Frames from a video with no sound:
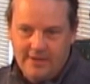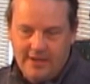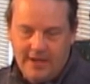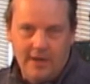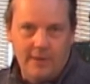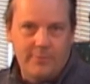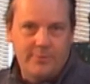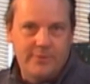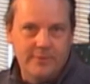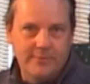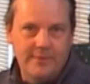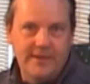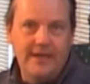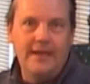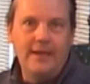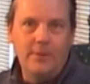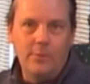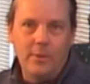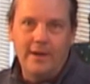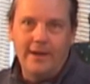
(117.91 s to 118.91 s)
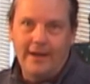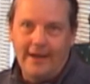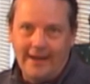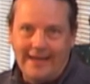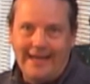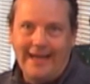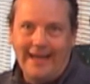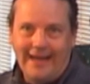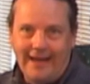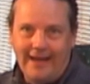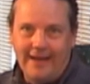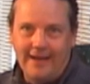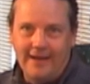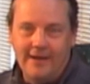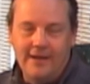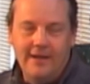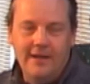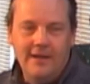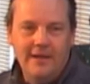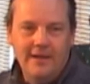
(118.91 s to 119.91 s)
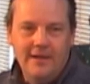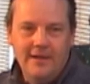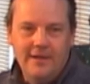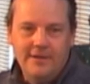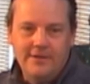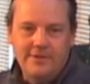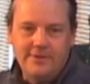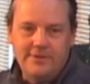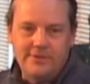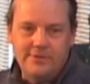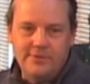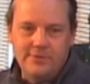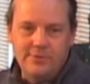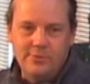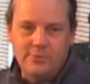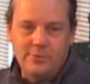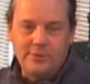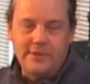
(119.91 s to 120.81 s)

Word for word: help them in any way I can to